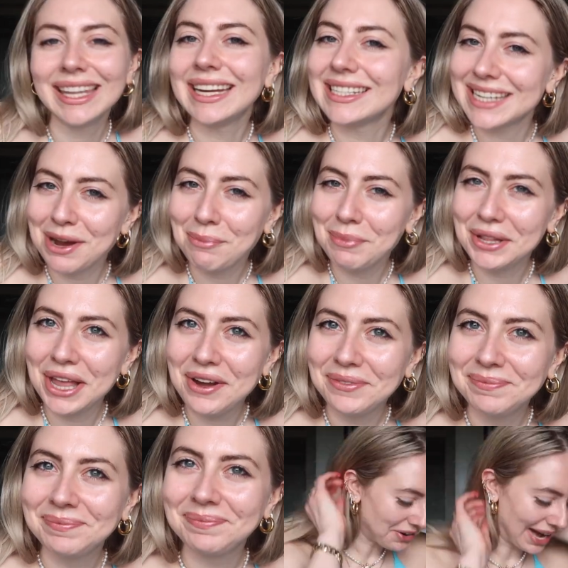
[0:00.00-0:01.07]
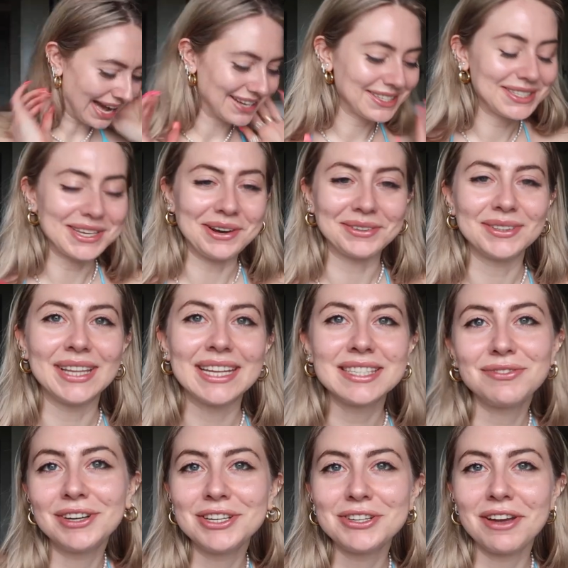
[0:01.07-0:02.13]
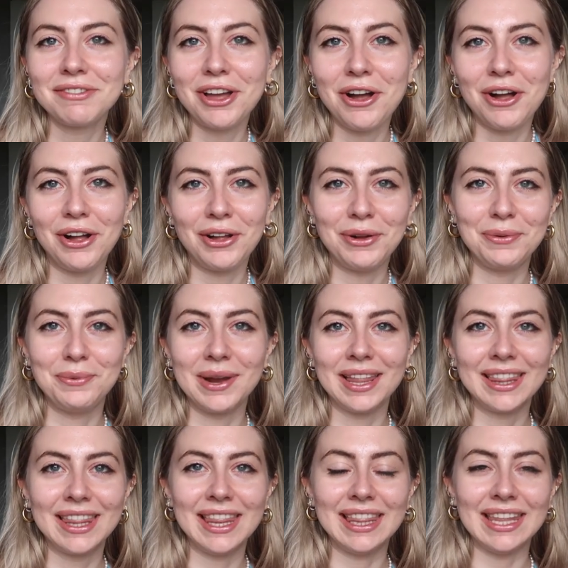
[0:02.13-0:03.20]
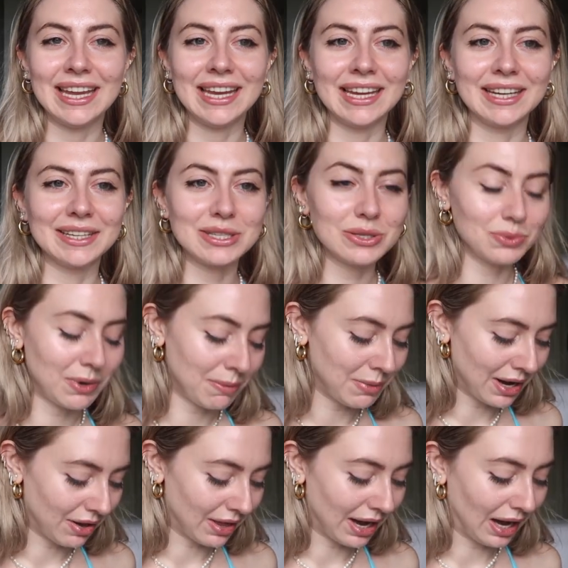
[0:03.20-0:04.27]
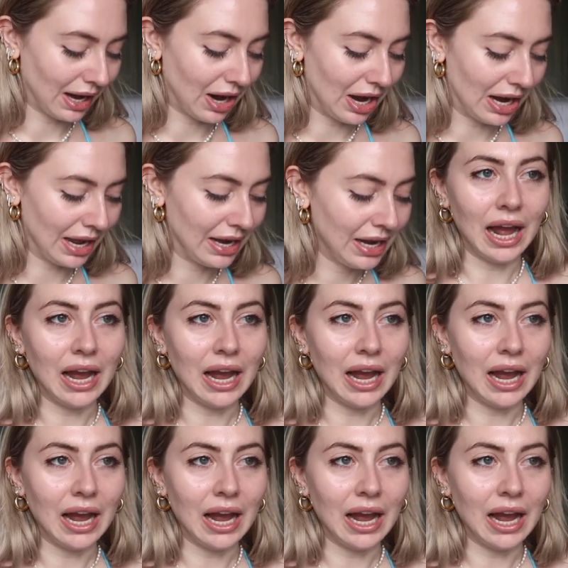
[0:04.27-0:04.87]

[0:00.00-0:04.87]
Link down below. Okay, so let's finish off the haul with the swimwear that I got.